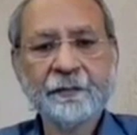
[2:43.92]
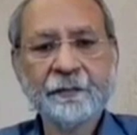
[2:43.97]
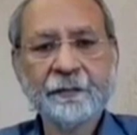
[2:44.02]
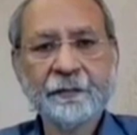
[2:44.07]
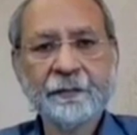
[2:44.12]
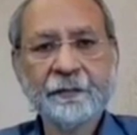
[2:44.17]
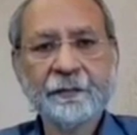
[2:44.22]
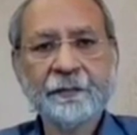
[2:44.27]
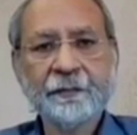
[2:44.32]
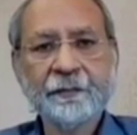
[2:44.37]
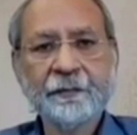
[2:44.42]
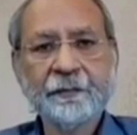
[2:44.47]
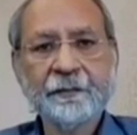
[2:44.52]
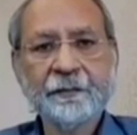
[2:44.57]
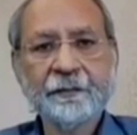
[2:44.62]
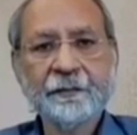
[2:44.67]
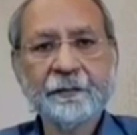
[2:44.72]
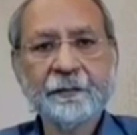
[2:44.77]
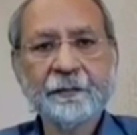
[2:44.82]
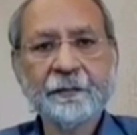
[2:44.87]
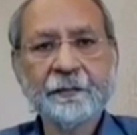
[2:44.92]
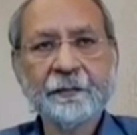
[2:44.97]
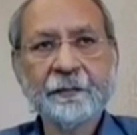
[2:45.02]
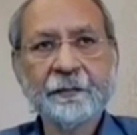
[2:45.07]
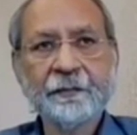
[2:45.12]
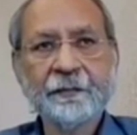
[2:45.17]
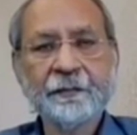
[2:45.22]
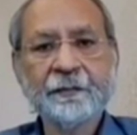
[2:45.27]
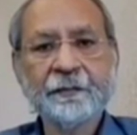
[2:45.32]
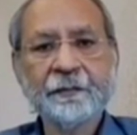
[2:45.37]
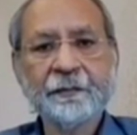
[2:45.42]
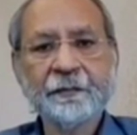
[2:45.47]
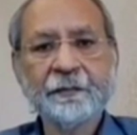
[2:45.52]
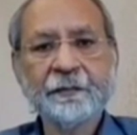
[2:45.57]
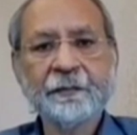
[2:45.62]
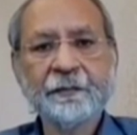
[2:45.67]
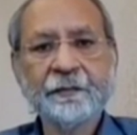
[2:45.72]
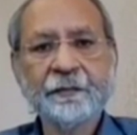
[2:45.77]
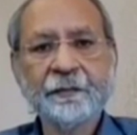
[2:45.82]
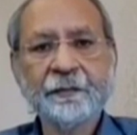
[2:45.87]

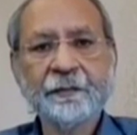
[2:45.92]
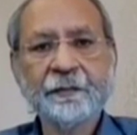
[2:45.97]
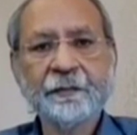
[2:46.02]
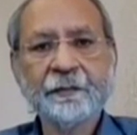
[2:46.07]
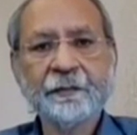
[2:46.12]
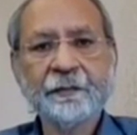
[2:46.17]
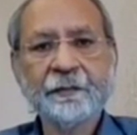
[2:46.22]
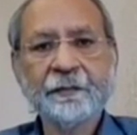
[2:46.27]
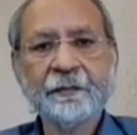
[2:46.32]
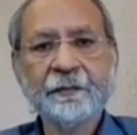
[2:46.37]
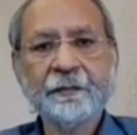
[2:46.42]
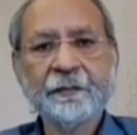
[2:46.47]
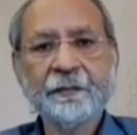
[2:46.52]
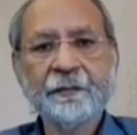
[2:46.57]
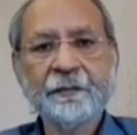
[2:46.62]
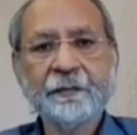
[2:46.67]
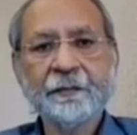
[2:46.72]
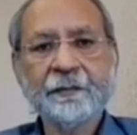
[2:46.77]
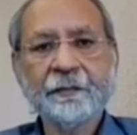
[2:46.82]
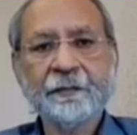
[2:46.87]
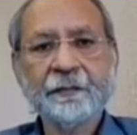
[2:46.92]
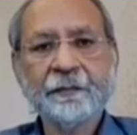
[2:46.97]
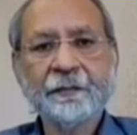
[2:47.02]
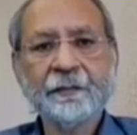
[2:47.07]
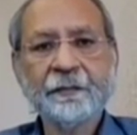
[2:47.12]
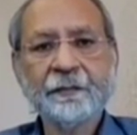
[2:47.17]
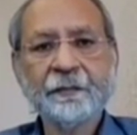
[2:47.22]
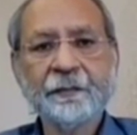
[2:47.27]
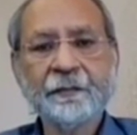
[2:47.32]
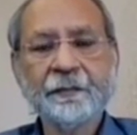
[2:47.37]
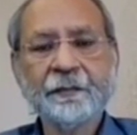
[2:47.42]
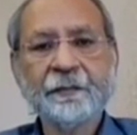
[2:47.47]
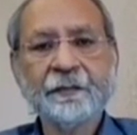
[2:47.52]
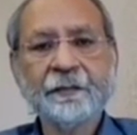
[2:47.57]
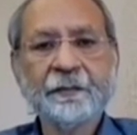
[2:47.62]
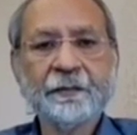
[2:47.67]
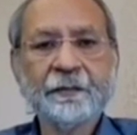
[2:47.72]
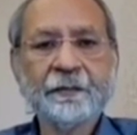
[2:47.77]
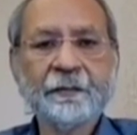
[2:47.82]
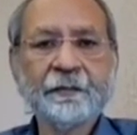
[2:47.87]

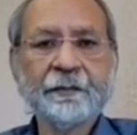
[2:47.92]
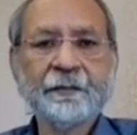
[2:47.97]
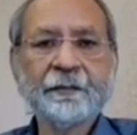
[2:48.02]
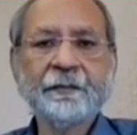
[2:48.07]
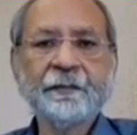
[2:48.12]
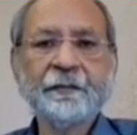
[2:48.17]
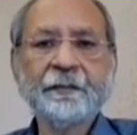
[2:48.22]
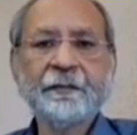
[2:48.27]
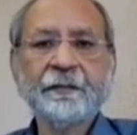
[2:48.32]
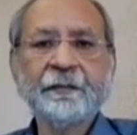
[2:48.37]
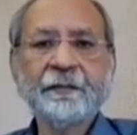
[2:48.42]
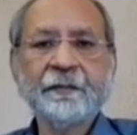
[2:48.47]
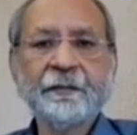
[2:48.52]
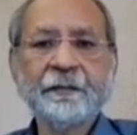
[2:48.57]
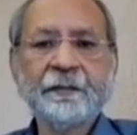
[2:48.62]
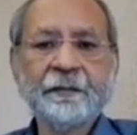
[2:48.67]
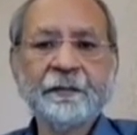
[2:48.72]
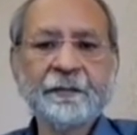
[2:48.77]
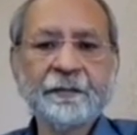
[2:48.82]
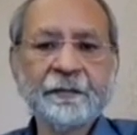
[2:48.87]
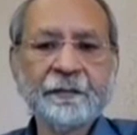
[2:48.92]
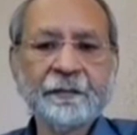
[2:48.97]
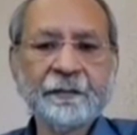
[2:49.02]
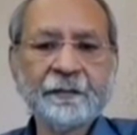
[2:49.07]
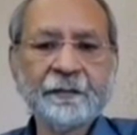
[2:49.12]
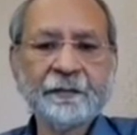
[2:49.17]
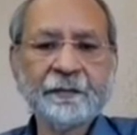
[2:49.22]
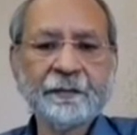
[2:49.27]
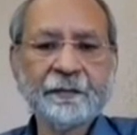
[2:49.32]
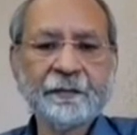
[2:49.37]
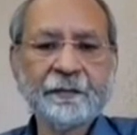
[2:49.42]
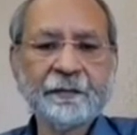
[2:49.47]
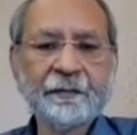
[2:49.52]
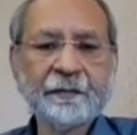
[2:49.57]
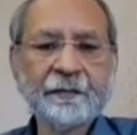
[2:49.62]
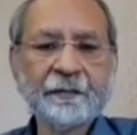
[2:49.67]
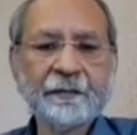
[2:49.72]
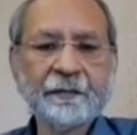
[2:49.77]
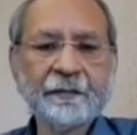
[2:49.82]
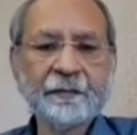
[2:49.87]

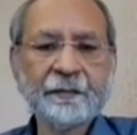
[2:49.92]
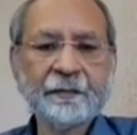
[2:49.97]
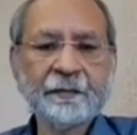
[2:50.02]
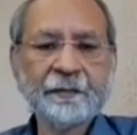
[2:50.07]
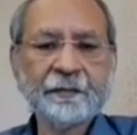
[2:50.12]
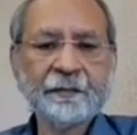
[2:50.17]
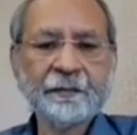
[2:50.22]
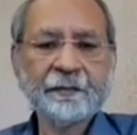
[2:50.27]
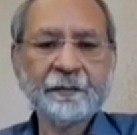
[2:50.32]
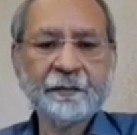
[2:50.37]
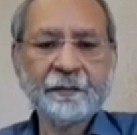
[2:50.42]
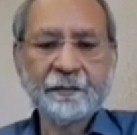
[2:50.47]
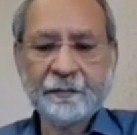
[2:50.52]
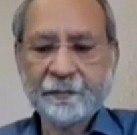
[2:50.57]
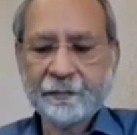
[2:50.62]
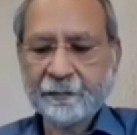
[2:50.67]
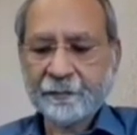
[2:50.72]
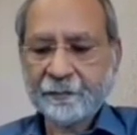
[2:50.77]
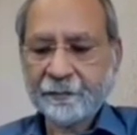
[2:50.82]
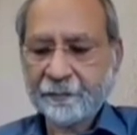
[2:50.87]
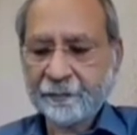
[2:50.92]
No words are spoken by the person on screen.